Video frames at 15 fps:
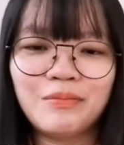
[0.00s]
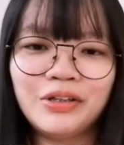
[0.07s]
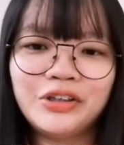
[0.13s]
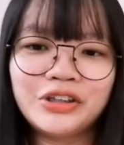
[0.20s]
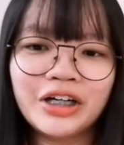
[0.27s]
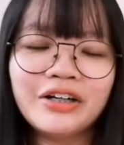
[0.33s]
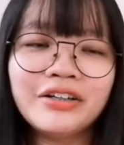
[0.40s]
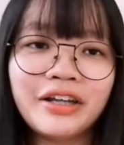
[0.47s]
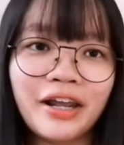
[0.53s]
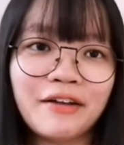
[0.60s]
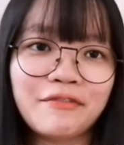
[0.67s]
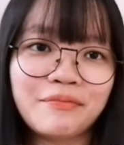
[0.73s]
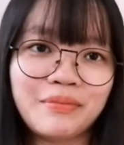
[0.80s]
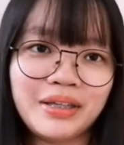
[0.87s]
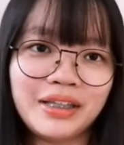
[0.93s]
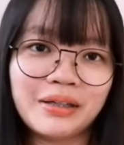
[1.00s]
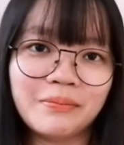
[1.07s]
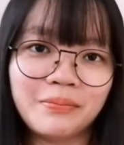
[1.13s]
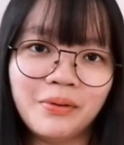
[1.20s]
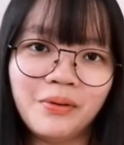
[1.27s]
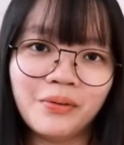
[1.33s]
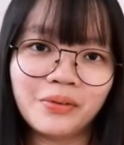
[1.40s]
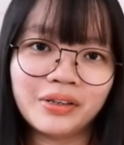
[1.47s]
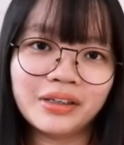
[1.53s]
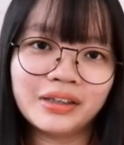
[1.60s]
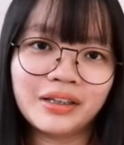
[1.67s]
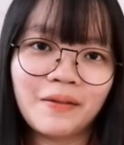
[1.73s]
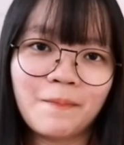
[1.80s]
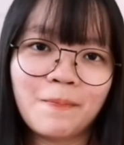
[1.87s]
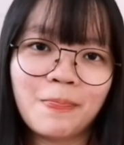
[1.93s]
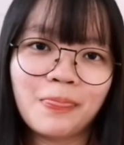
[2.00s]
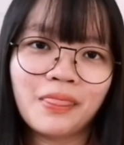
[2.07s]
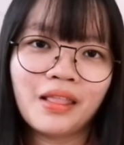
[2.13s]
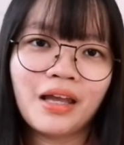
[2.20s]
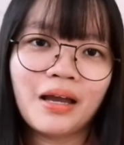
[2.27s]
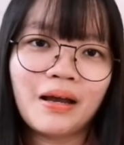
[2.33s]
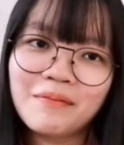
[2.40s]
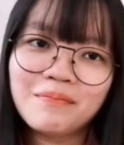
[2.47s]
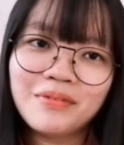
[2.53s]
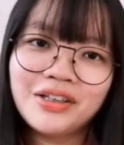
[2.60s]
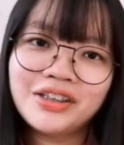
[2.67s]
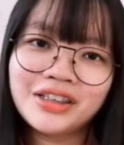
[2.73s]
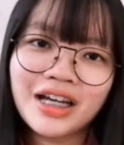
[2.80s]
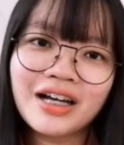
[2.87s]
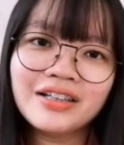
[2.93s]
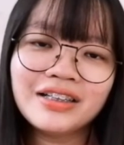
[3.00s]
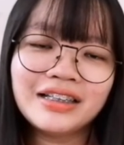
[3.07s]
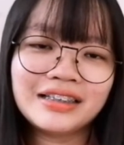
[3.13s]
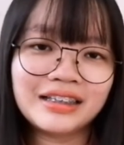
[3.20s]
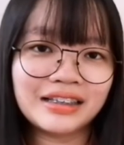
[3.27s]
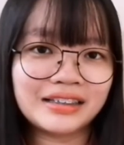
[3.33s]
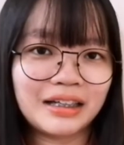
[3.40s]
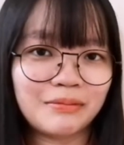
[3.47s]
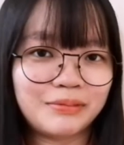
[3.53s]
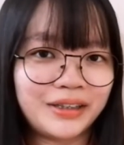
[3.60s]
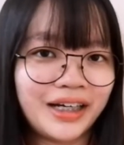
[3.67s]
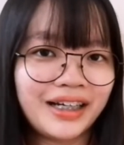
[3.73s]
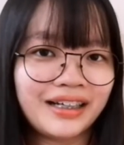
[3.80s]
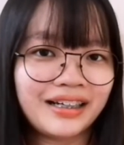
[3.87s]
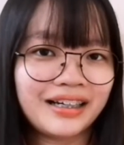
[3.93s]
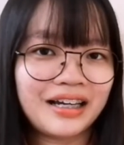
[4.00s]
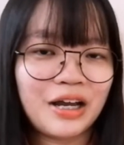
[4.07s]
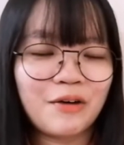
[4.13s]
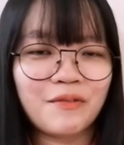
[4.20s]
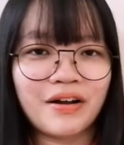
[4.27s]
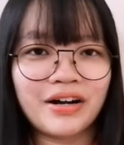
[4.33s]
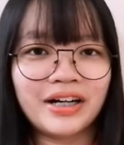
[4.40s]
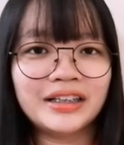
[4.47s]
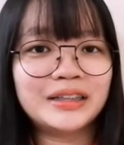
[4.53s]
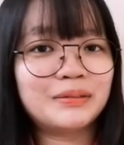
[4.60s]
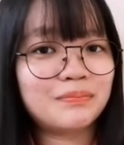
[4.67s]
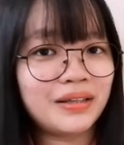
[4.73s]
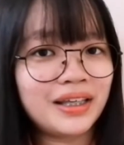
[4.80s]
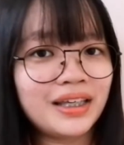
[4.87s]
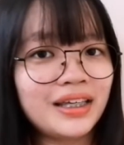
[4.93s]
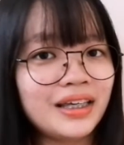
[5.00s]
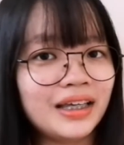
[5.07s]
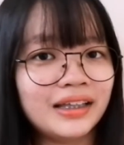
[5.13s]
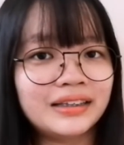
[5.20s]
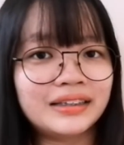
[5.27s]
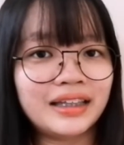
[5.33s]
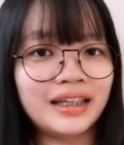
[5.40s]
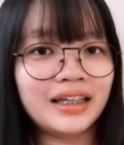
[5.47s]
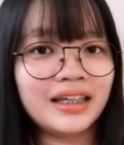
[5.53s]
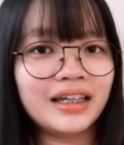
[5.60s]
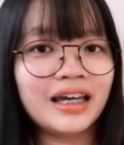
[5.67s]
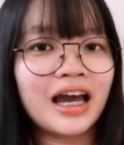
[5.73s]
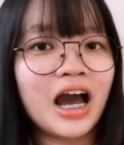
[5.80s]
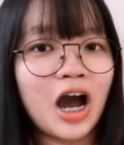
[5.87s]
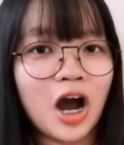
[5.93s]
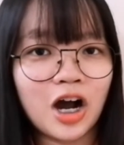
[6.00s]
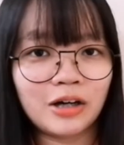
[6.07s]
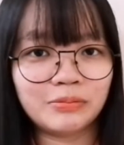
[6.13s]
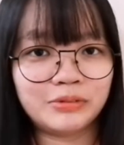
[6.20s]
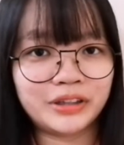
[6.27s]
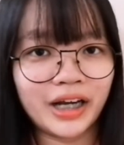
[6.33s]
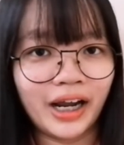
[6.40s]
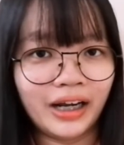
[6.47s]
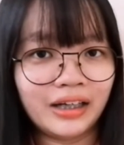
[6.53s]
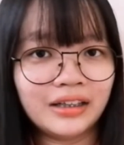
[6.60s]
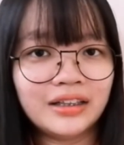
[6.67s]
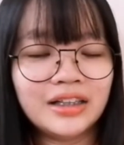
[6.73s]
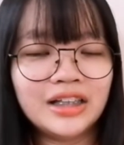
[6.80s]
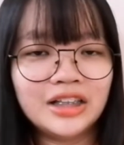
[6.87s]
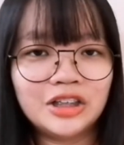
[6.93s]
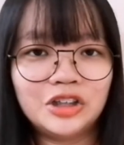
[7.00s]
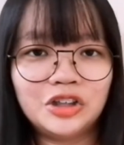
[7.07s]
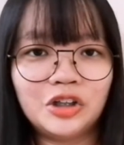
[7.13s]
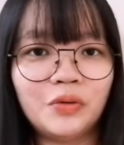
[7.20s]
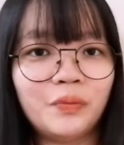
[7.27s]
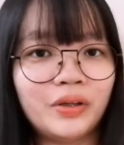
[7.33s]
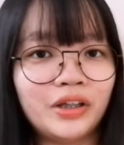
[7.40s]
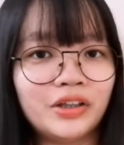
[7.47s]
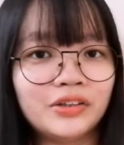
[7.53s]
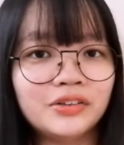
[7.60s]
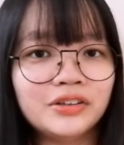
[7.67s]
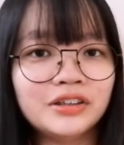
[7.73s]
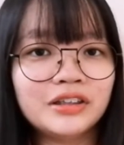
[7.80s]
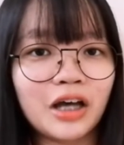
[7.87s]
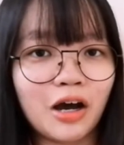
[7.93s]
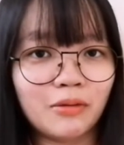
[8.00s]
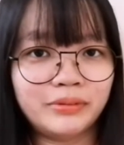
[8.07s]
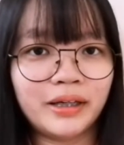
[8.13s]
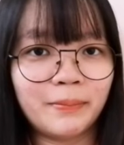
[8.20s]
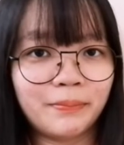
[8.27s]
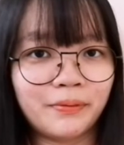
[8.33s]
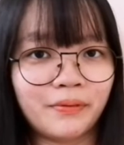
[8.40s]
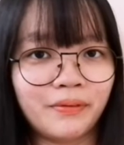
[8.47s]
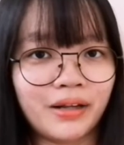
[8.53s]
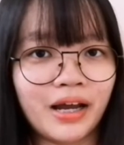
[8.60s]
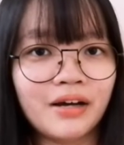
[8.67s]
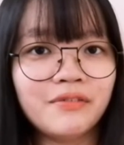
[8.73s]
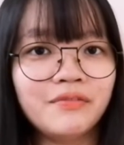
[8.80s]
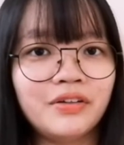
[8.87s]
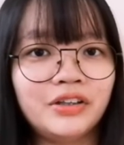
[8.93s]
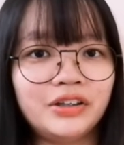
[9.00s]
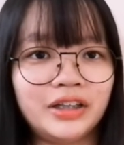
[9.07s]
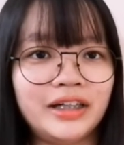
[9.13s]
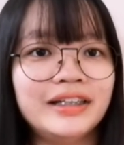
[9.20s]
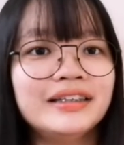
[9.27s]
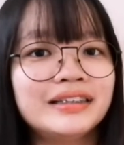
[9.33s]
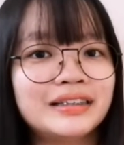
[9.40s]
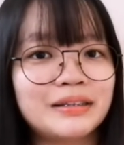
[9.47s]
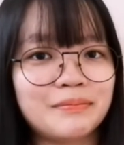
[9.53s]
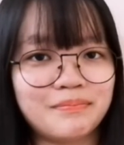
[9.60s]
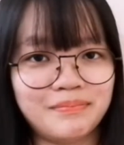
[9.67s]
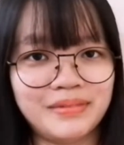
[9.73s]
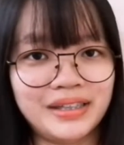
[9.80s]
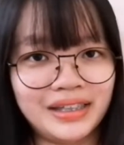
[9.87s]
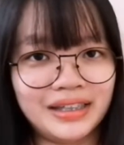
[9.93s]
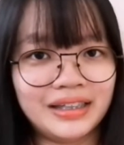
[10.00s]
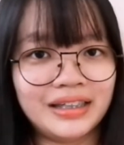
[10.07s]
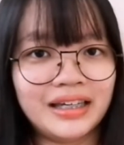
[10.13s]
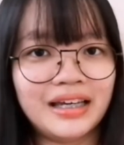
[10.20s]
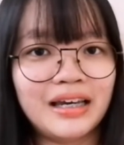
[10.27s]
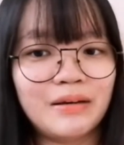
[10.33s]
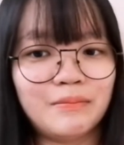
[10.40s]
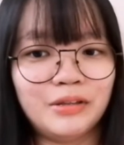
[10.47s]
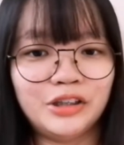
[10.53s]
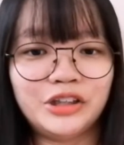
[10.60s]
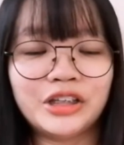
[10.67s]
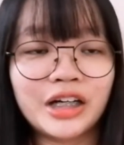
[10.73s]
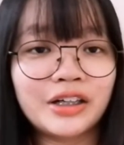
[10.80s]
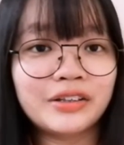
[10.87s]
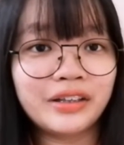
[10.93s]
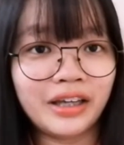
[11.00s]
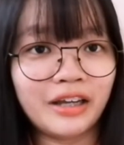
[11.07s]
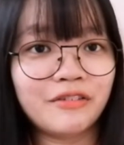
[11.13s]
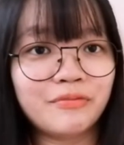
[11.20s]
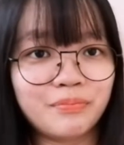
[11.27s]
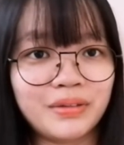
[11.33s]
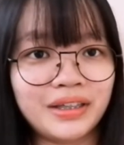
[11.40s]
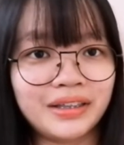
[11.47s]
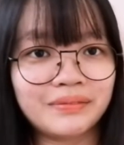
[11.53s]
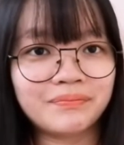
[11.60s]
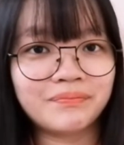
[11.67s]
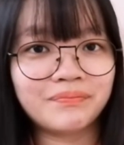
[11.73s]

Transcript: Michelle gave me the book. Michelle is the subject whereas me is the object. So we use object pronoun which is me. Michelle gave me.